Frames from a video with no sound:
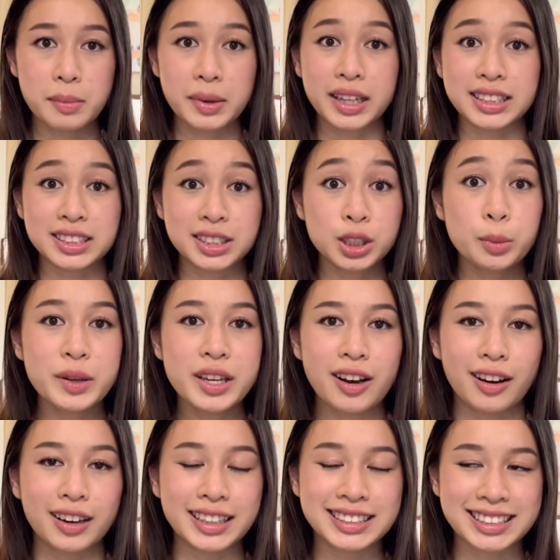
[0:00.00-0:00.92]
Because to be
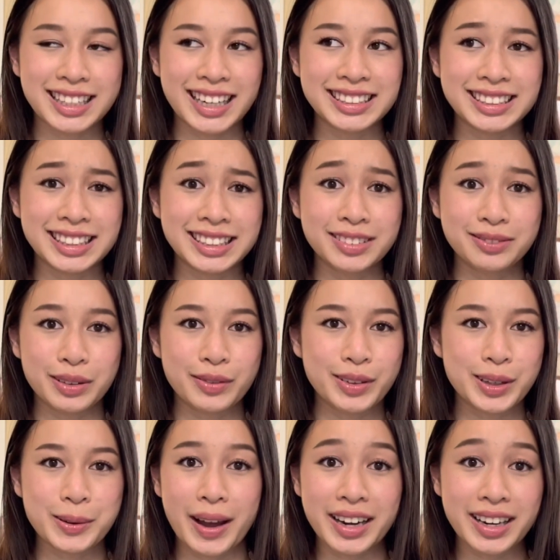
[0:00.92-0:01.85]
honest, I didn't
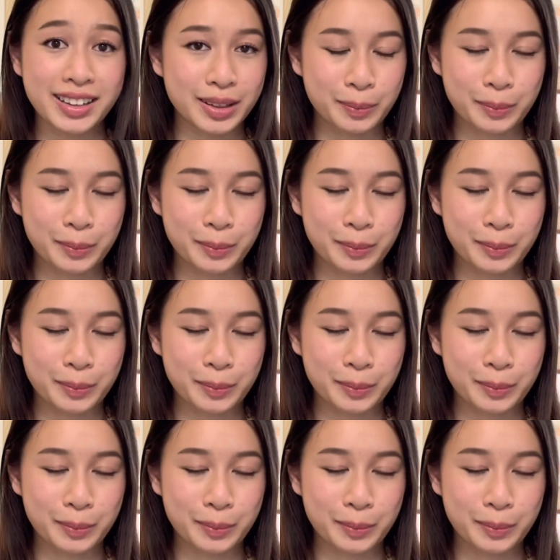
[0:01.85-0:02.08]
review any of the